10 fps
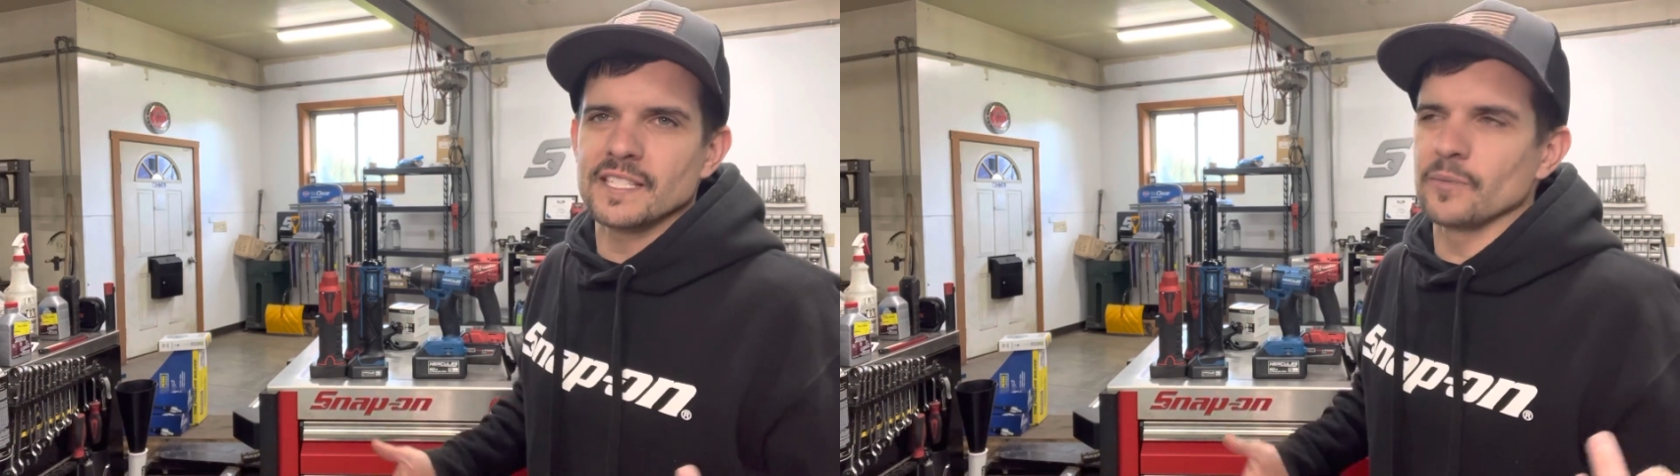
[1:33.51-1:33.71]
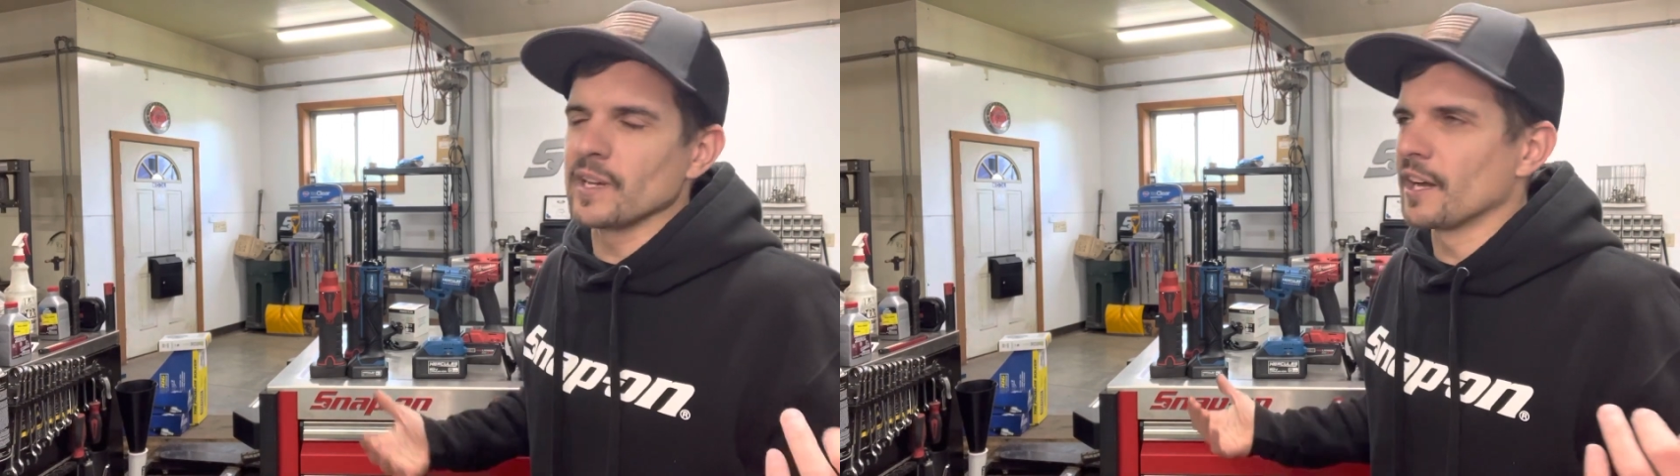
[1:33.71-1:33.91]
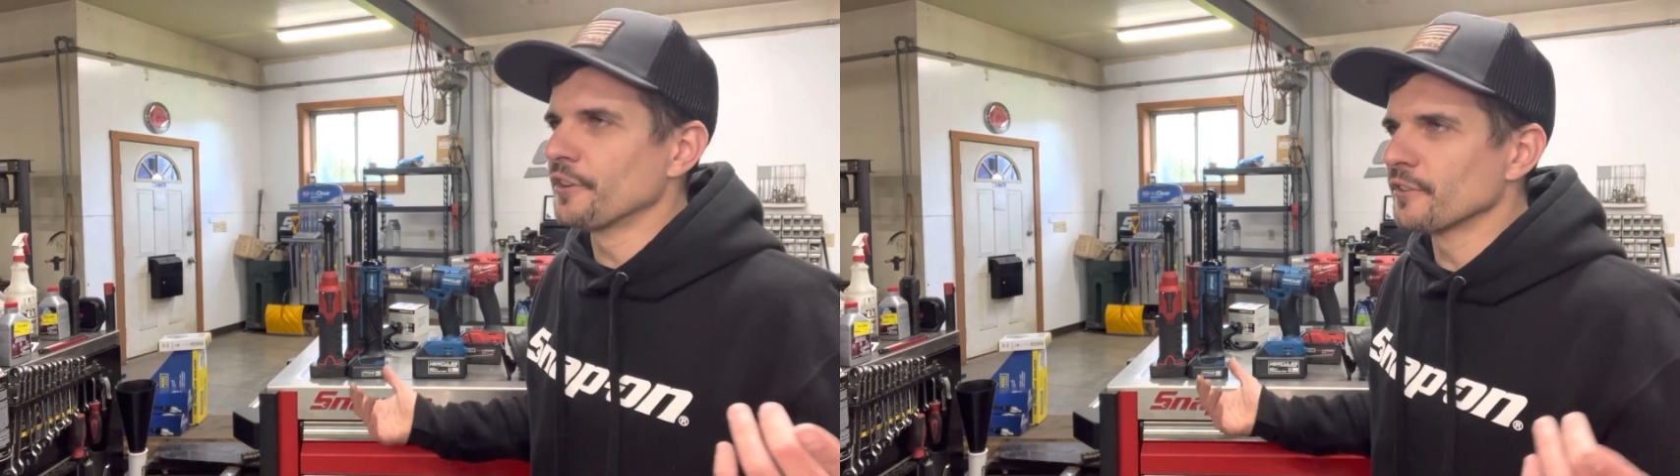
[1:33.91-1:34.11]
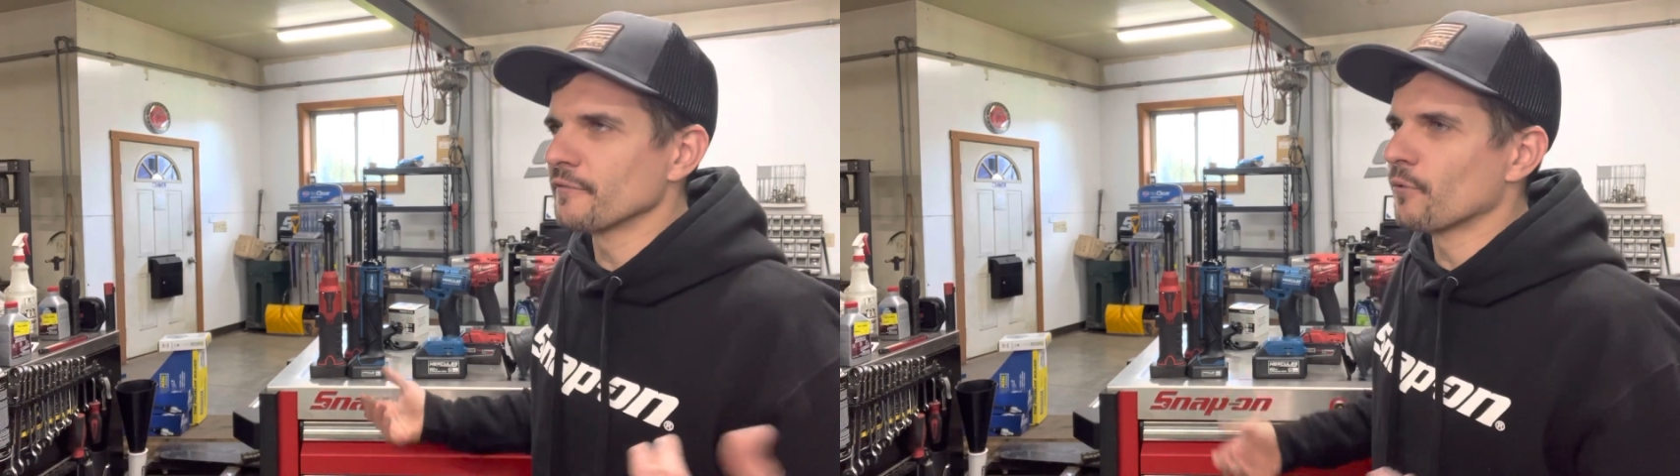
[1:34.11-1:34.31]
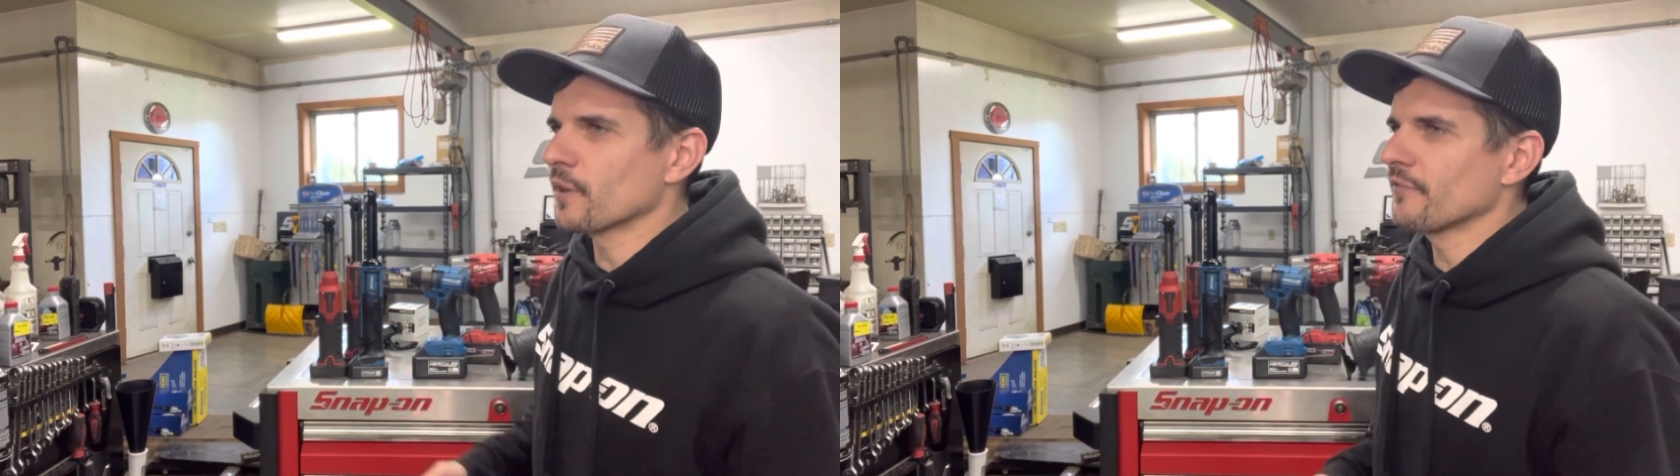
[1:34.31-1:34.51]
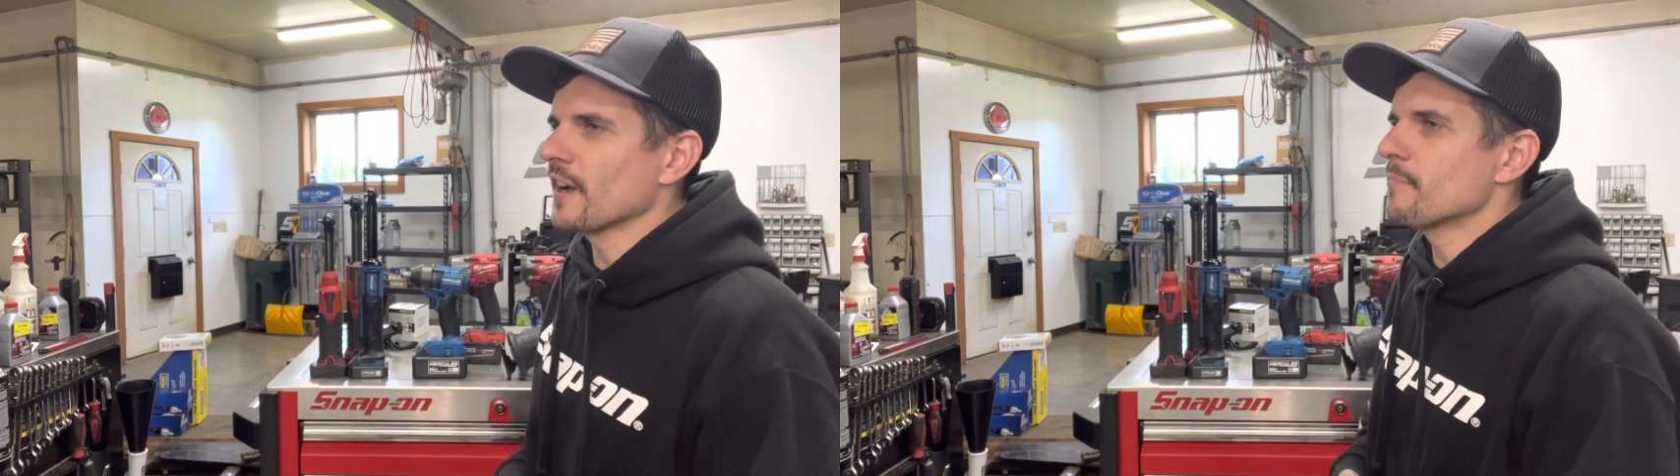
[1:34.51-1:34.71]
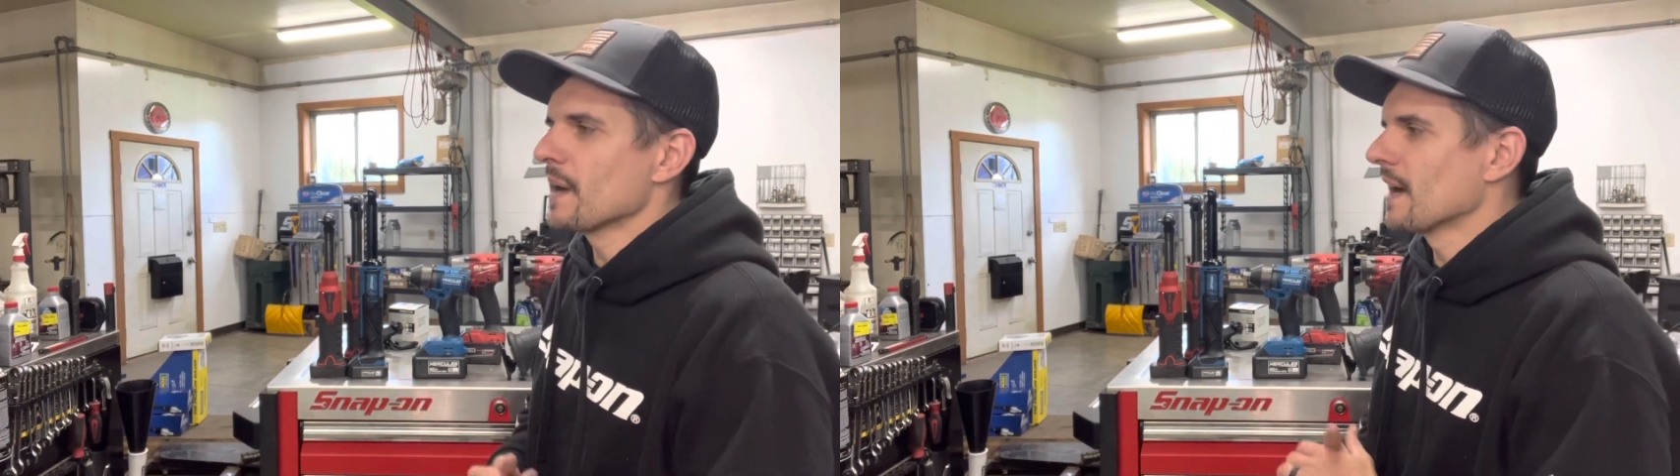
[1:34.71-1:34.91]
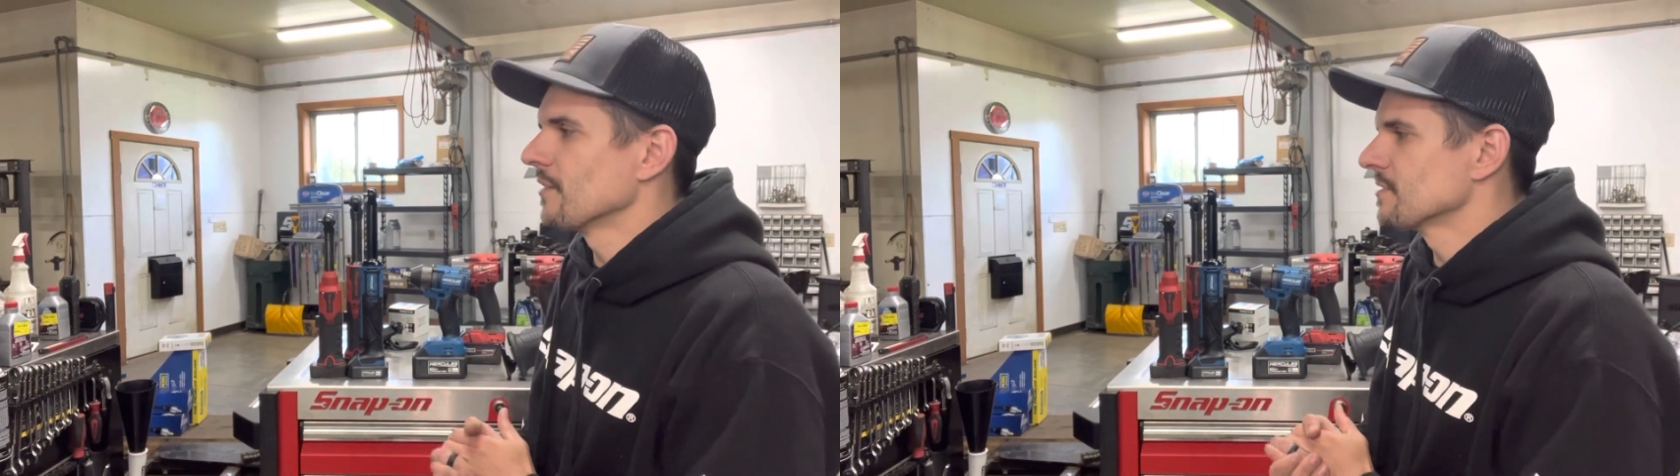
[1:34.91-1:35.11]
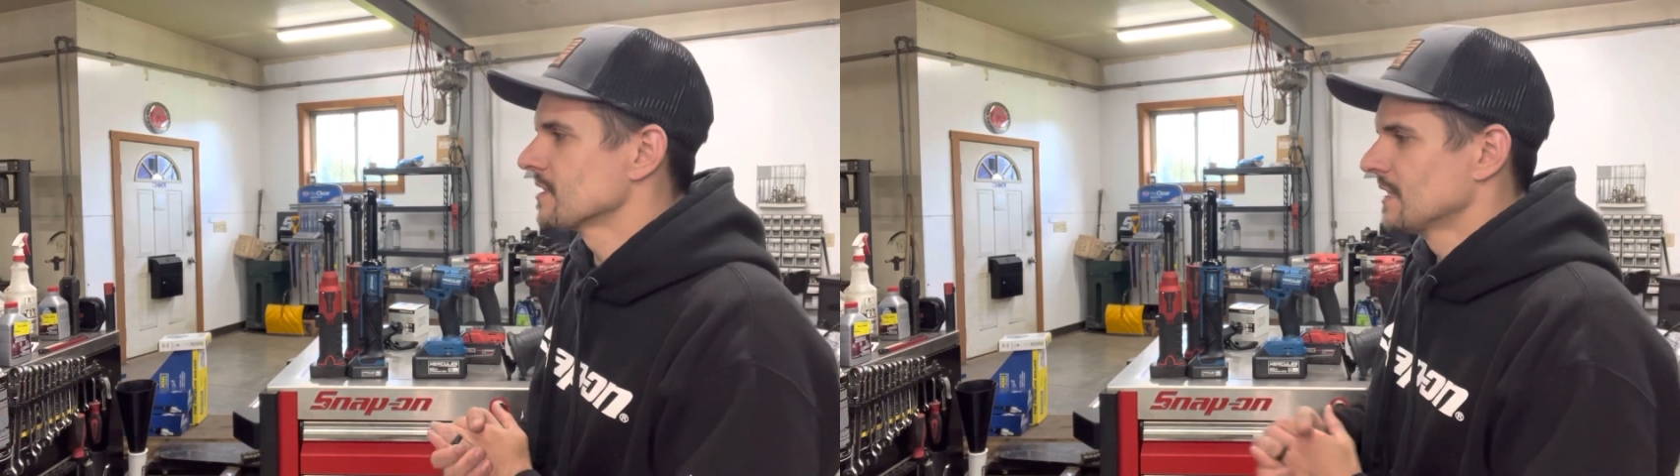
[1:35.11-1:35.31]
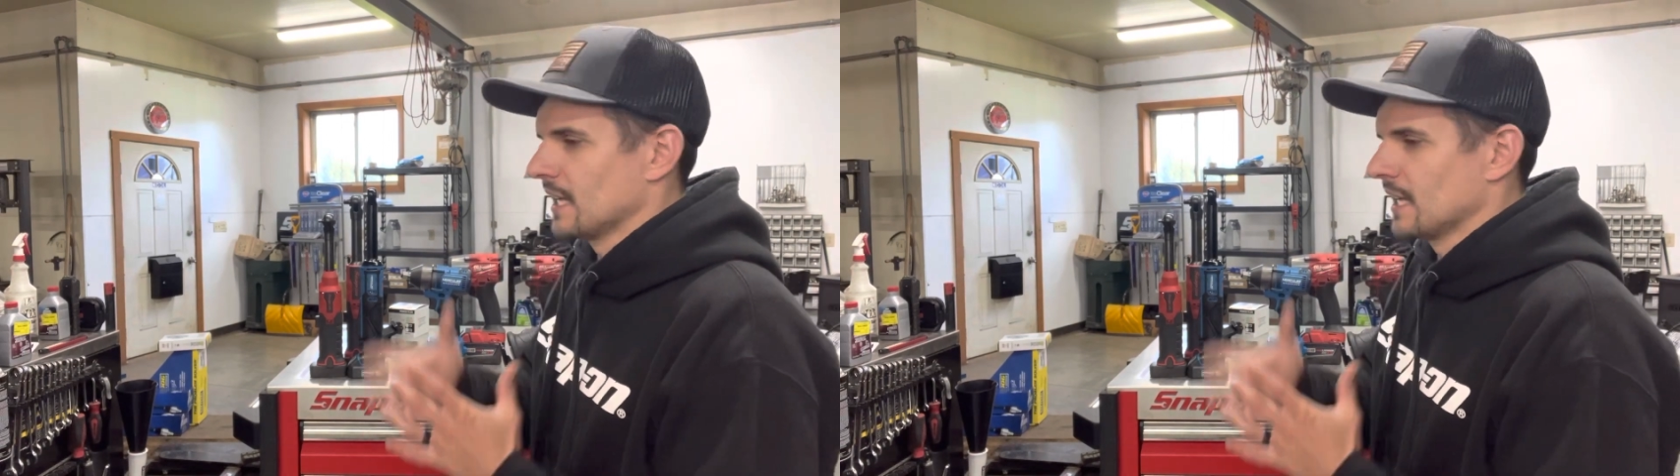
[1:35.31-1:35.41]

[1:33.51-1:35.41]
I weigh 145 pounds.